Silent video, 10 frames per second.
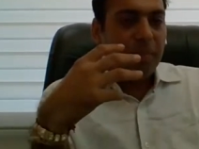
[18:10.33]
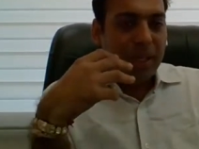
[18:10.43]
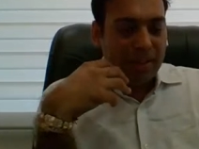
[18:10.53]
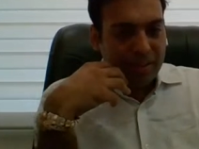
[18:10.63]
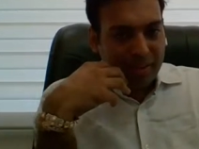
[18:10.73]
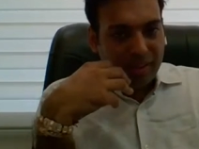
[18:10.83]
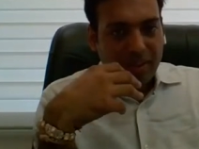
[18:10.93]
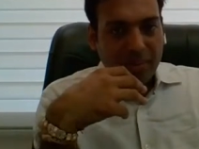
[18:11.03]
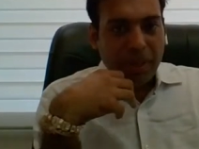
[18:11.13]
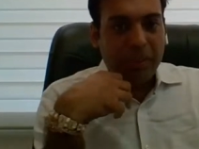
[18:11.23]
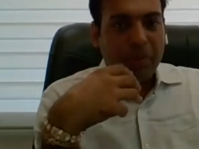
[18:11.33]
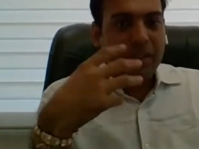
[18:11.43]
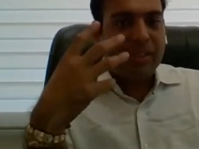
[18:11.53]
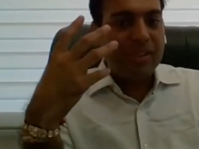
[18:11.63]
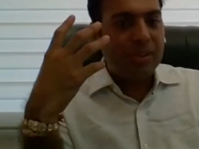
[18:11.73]
But uh, my
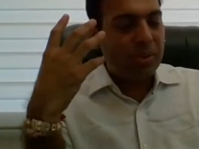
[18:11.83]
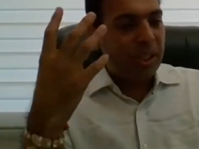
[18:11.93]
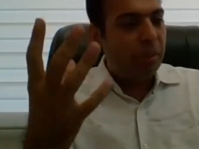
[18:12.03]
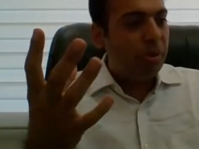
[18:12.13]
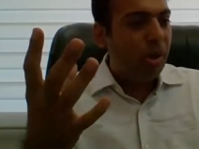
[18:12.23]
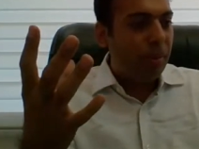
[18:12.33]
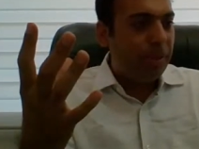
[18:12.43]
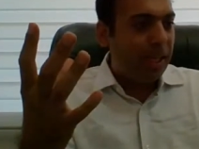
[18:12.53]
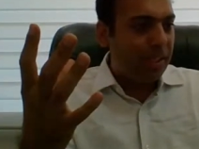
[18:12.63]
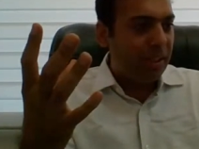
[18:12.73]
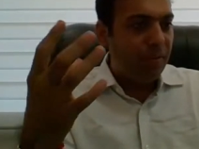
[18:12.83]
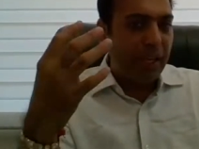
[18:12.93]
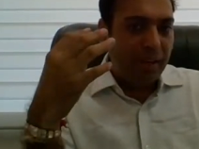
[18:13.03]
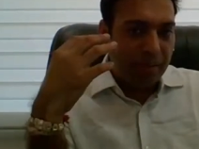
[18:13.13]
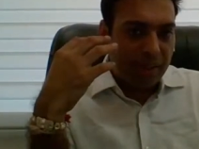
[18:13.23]
policy is to keep you updated
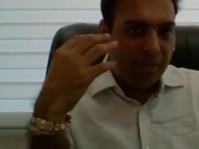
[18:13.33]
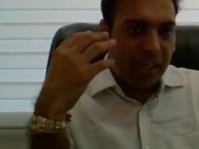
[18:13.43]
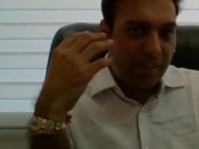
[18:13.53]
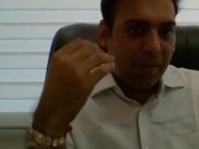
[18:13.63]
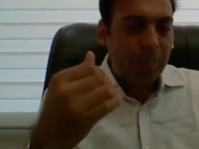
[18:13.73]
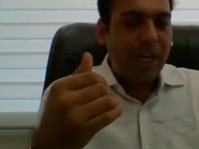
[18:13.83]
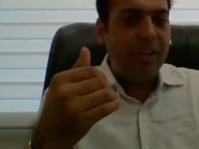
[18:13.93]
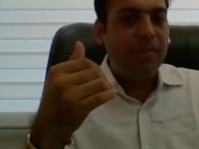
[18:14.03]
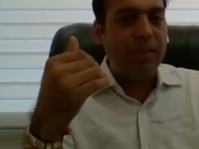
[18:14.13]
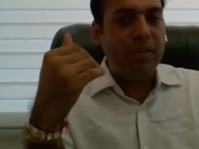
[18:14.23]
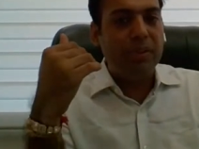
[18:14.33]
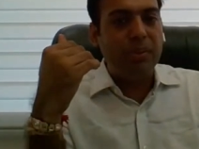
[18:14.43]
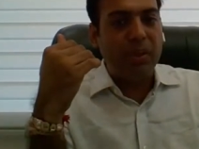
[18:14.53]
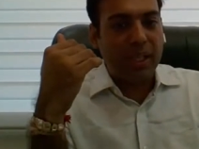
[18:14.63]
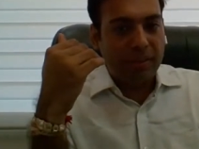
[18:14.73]
whenever we have applied for
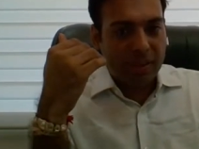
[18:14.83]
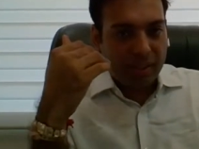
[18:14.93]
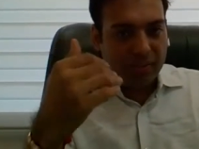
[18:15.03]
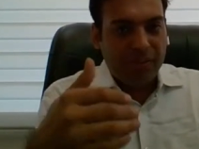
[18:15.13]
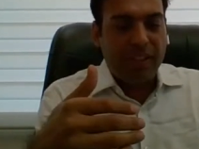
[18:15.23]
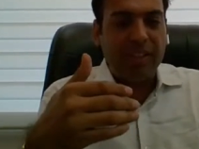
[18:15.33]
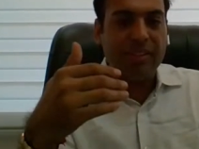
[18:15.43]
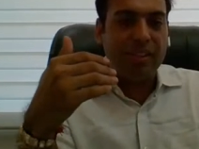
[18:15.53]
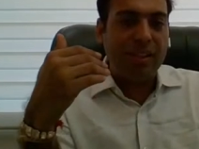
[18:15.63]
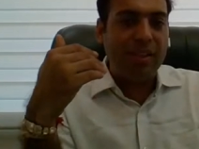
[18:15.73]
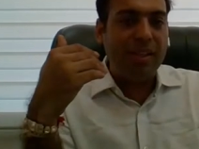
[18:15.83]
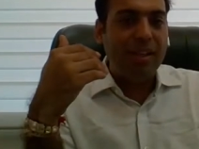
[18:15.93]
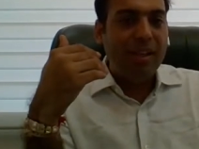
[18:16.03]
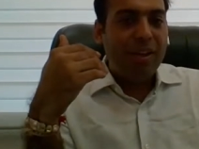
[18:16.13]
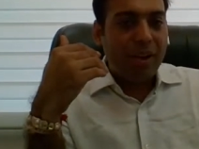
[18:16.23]
you, whatever the fee is
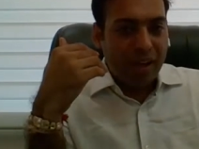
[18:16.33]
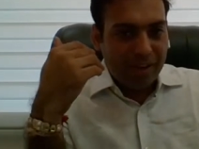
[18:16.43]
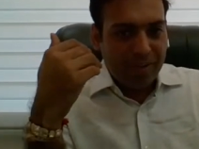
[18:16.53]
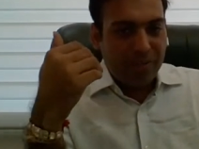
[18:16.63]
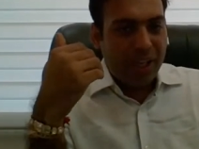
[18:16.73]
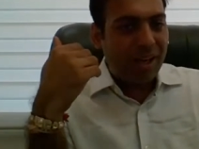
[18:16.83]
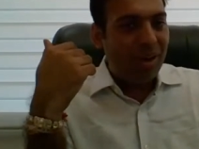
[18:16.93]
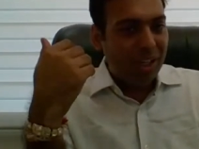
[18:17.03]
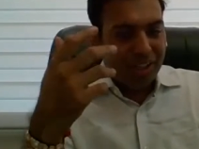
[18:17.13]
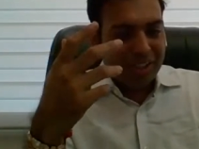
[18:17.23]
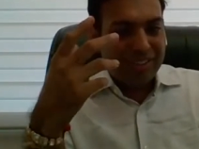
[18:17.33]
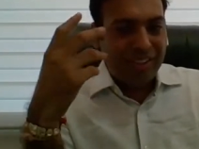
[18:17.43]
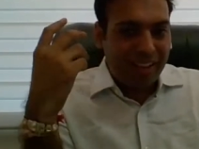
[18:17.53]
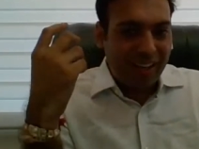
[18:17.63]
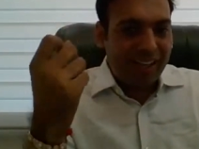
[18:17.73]
there. And we are not
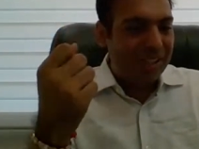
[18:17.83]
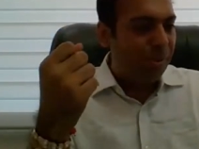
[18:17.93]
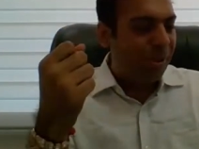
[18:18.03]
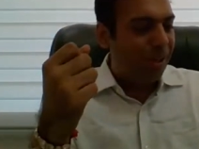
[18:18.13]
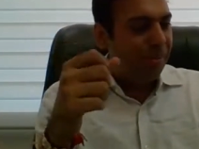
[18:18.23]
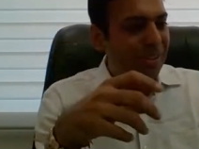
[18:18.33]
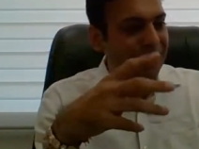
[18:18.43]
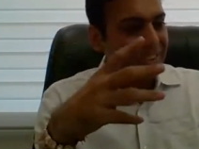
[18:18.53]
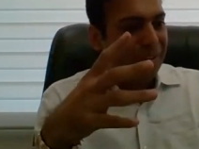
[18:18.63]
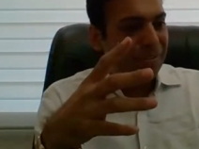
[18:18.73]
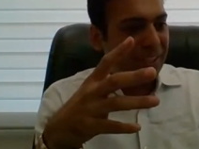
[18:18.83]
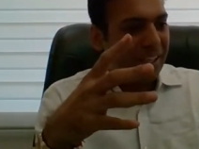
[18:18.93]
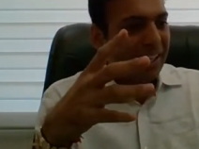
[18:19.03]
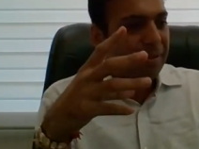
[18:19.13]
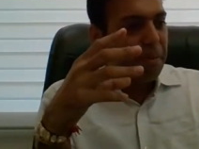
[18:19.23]
interested in any small amounts of
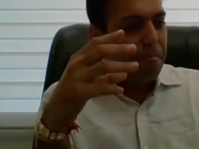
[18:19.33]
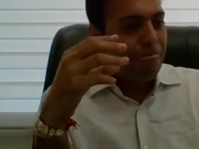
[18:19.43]
like